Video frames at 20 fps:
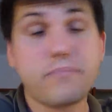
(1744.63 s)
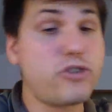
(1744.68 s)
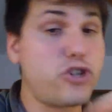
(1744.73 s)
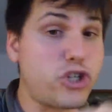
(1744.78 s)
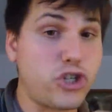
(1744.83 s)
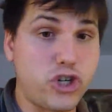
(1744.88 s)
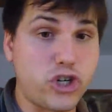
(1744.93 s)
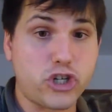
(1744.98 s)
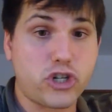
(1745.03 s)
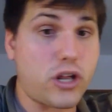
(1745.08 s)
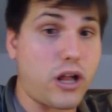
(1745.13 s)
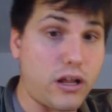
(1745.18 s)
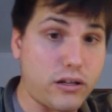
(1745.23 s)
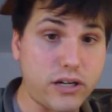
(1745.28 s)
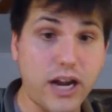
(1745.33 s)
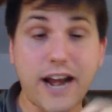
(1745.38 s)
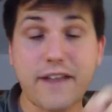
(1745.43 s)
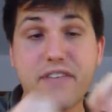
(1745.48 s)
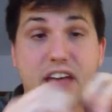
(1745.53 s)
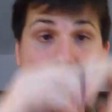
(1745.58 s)
Just
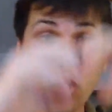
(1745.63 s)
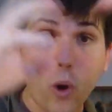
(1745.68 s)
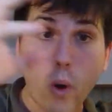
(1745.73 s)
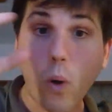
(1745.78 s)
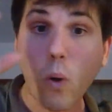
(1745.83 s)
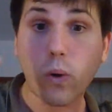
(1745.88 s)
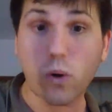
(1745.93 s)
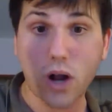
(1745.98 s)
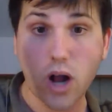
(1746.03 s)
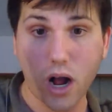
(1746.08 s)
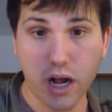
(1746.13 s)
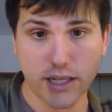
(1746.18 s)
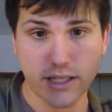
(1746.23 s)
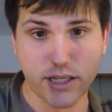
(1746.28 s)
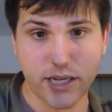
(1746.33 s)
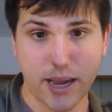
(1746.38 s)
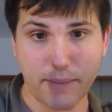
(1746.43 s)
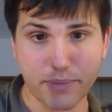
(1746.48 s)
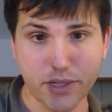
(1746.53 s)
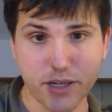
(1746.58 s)
kind of that whole
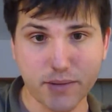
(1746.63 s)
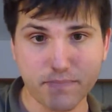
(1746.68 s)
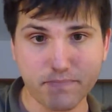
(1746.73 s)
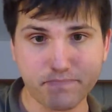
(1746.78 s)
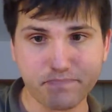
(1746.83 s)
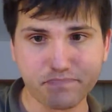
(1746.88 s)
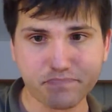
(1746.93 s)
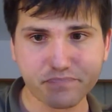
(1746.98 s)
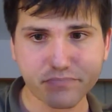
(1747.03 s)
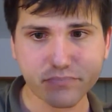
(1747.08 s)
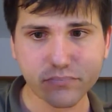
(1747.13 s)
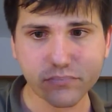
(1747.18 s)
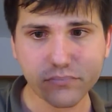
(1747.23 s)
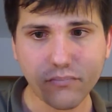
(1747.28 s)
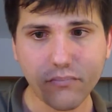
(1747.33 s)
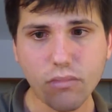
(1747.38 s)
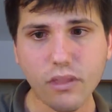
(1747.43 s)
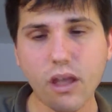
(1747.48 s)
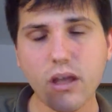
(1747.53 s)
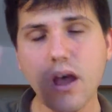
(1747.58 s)
concept.
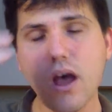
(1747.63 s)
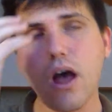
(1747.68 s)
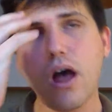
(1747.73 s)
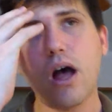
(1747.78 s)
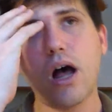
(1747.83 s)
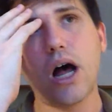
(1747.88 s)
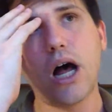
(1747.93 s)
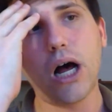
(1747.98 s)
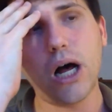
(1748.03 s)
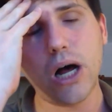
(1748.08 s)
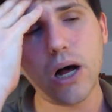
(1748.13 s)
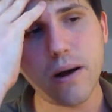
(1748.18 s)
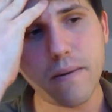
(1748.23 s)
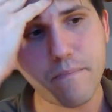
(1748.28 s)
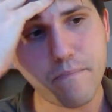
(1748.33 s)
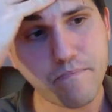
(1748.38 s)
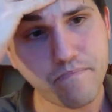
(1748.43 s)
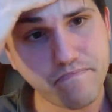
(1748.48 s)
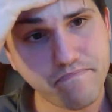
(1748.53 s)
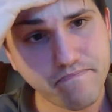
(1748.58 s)

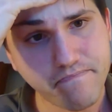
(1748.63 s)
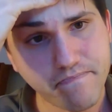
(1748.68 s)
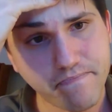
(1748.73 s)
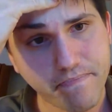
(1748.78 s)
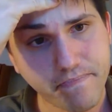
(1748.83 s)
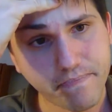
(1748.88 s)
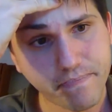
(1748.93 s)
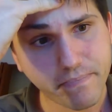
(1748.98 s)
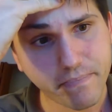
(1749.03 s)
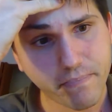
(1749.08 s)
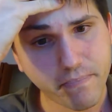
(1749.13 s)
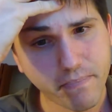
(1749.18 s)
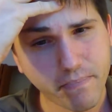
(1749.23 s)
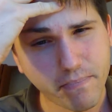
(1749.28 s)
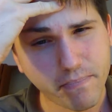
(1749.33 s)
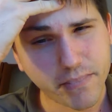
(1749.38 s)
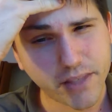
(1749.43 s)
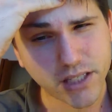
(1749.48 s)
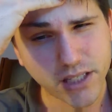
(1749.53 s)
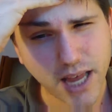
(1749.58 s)

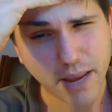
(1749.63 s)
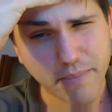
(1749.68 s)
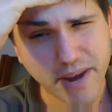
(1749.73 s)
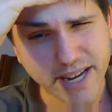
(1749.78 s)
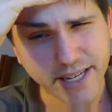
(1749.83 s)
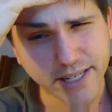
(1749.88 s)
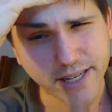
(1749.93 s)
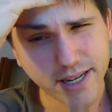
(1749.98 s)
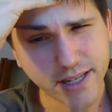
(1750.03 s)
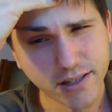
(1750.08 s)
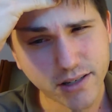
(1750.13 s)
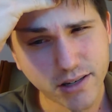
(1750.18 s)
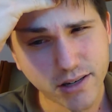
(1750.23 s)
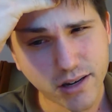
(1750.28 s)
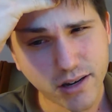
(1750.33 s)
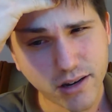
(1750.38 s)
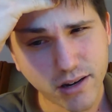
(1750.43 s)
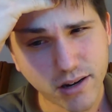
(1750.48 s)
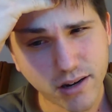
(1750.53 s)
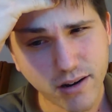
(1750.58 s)
Does that make sense?